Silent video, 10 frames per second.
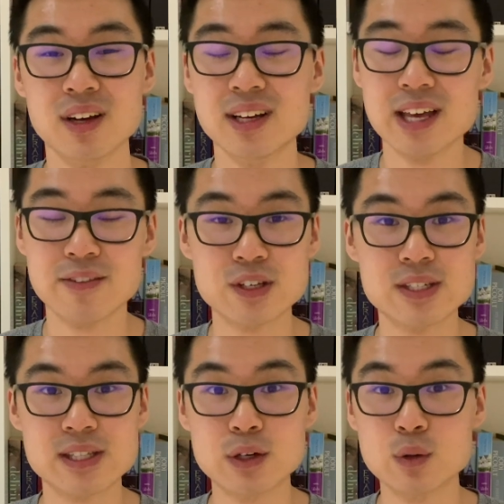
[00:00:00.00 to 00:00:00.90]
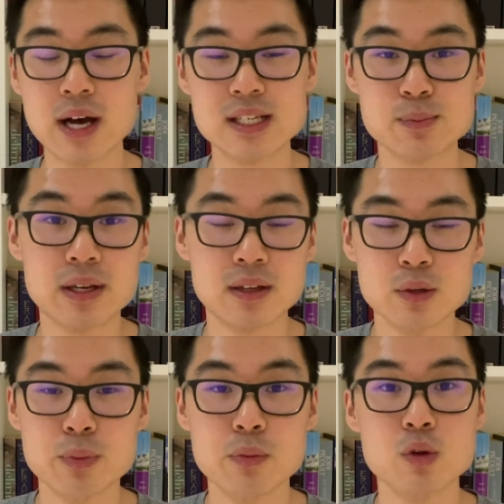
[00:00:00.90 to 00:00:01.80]
If you still are spending a little
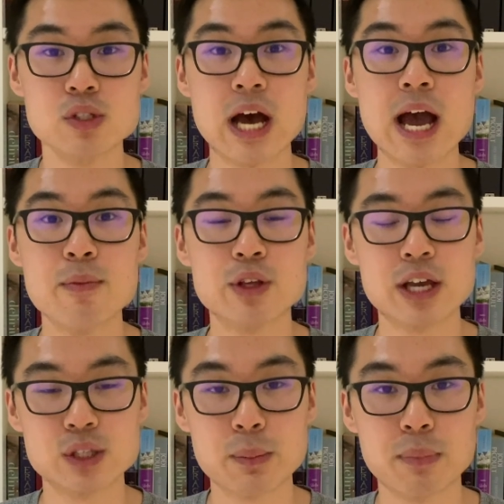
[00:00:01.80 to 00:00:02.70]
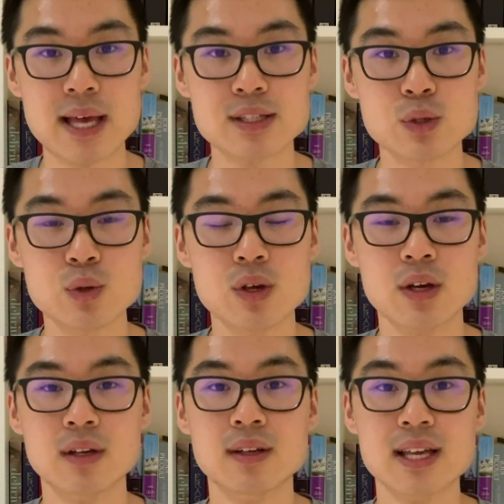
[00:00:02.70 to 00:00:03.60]
bit more time than you actually plan to,
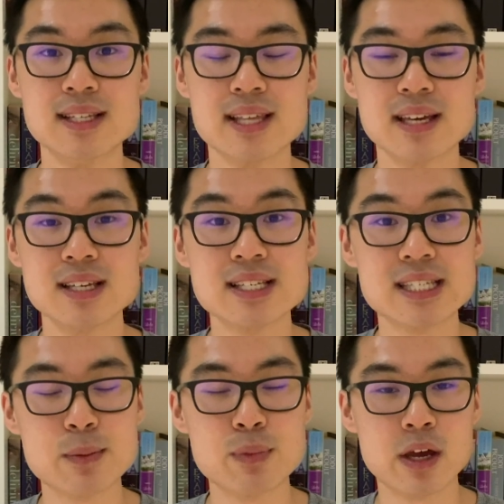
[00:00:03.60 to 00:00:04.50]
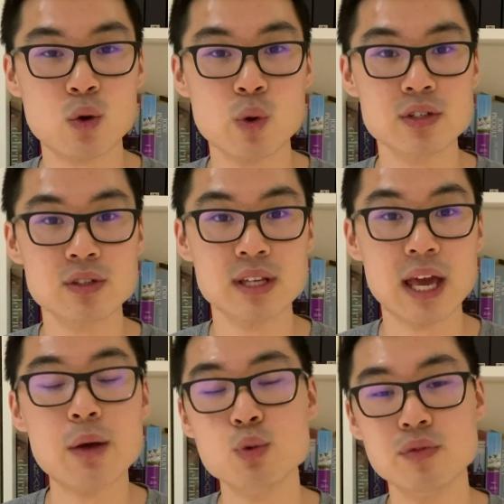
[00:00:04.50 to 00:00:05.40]
instead skip that question and
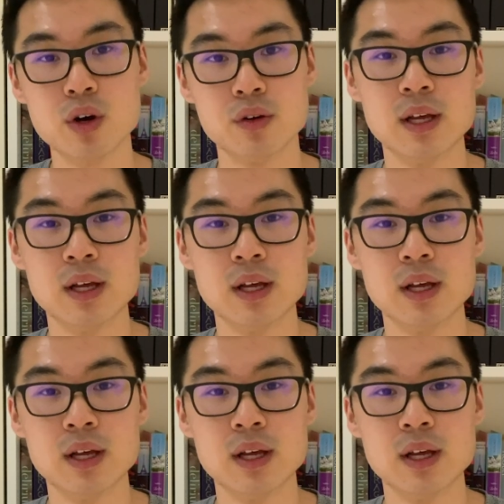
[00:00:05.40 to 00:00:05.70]
move on.